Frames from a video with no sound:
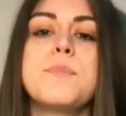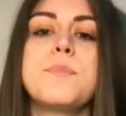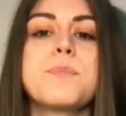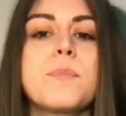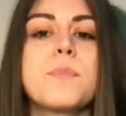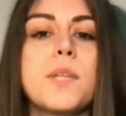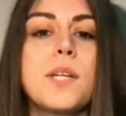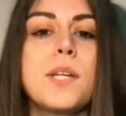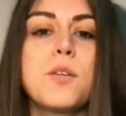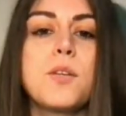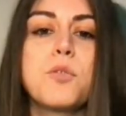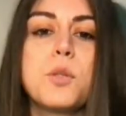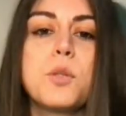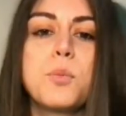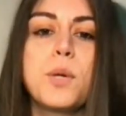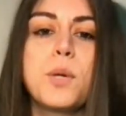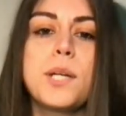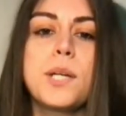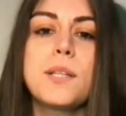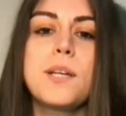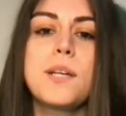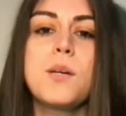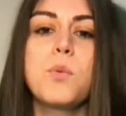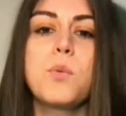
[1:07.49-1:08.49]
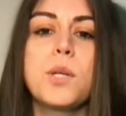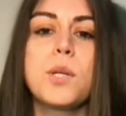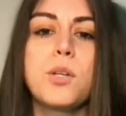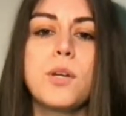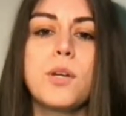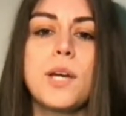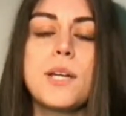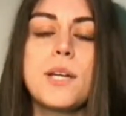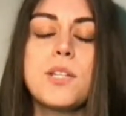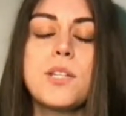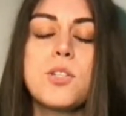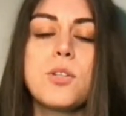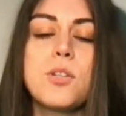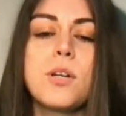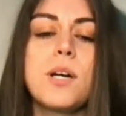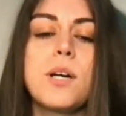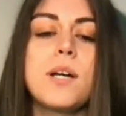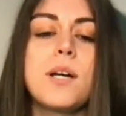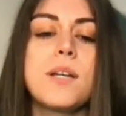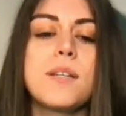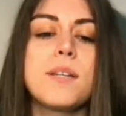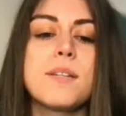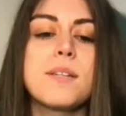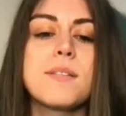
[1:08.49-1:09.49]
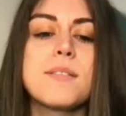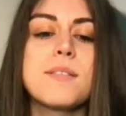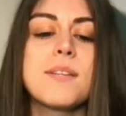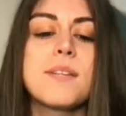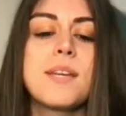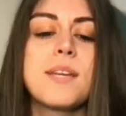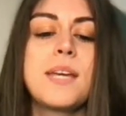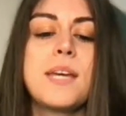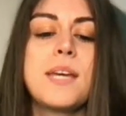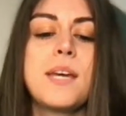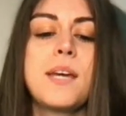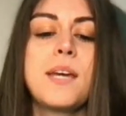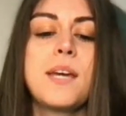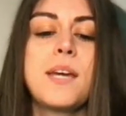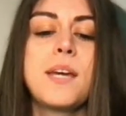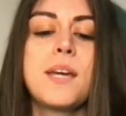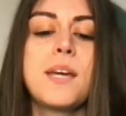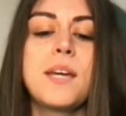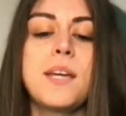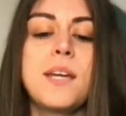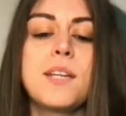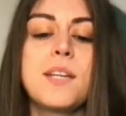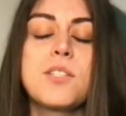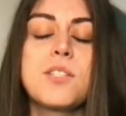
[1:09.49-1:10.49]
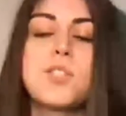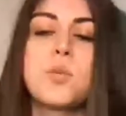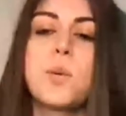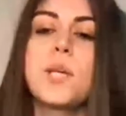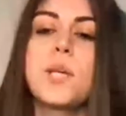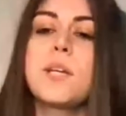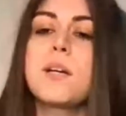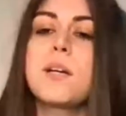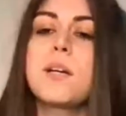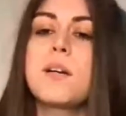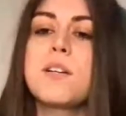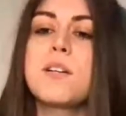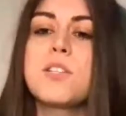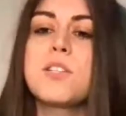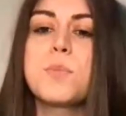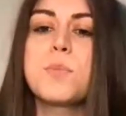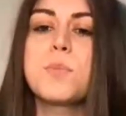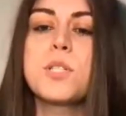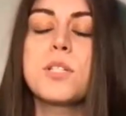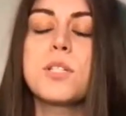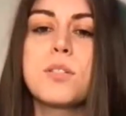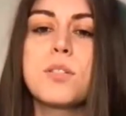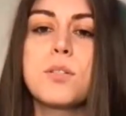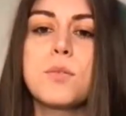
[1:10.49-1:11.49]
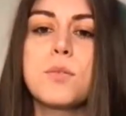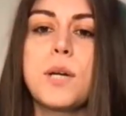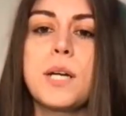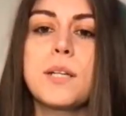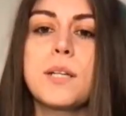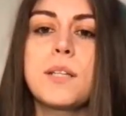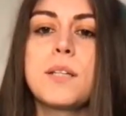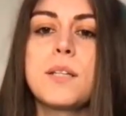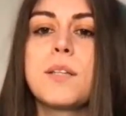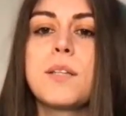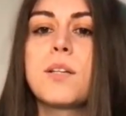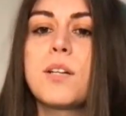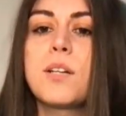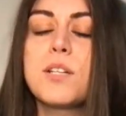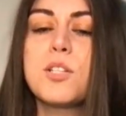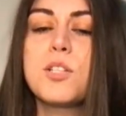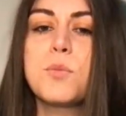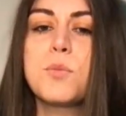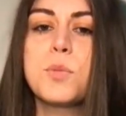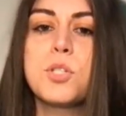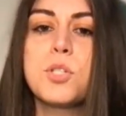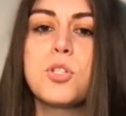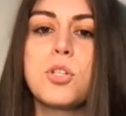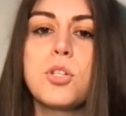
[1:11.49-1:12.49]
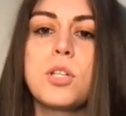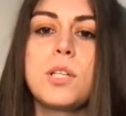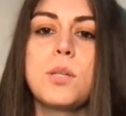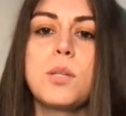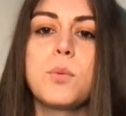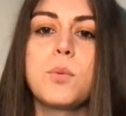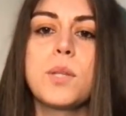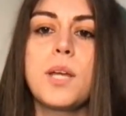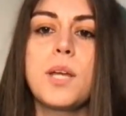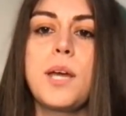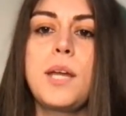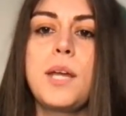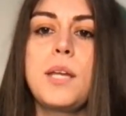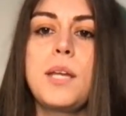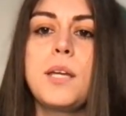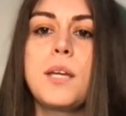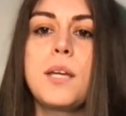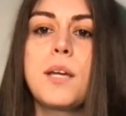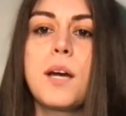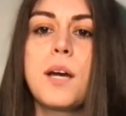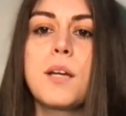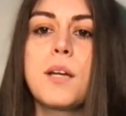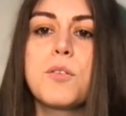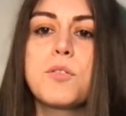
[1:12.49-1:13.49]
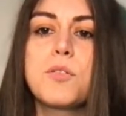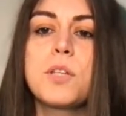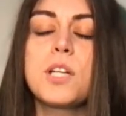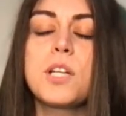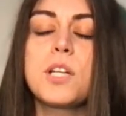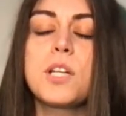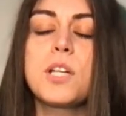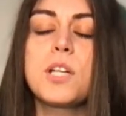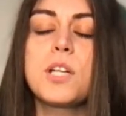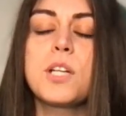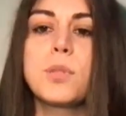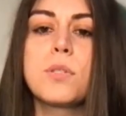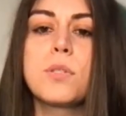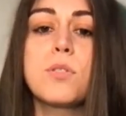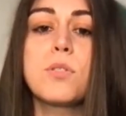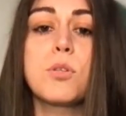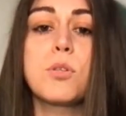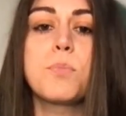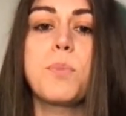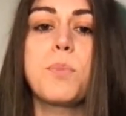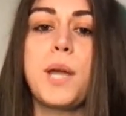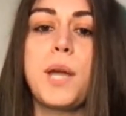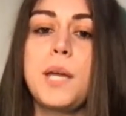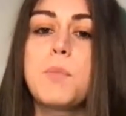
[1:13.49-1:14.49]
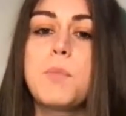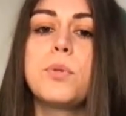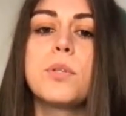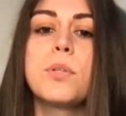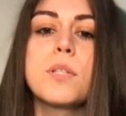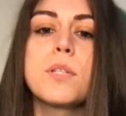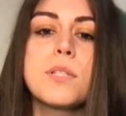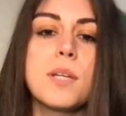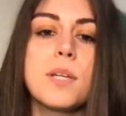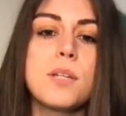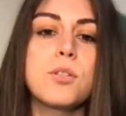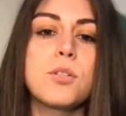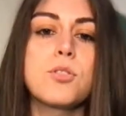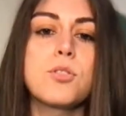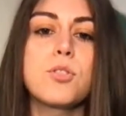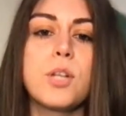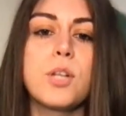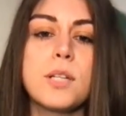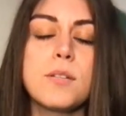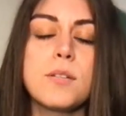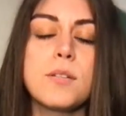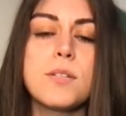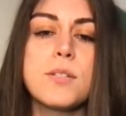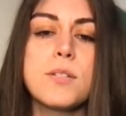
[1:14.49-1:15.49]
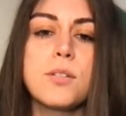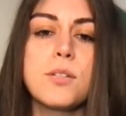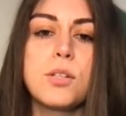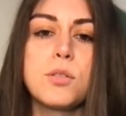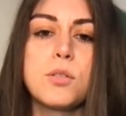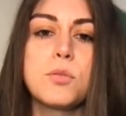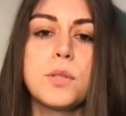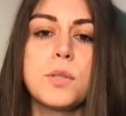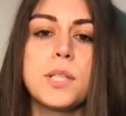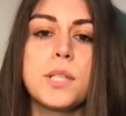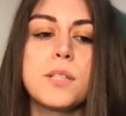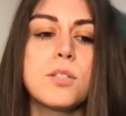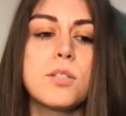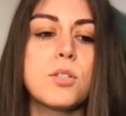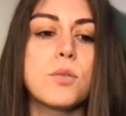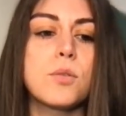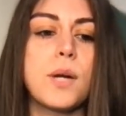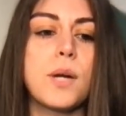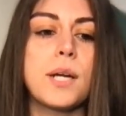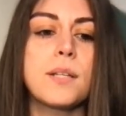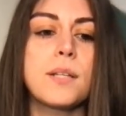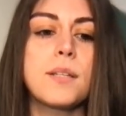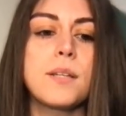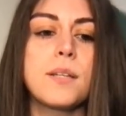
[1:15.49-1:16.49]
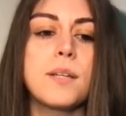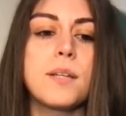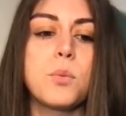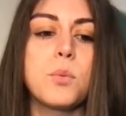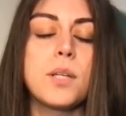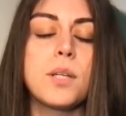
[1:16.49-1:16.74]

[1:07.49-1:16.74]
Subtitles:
If we break down what UX UI is, it's the way that customers interact and the customer journey with any kind of touch points or pain points that you try to solve when interacting with,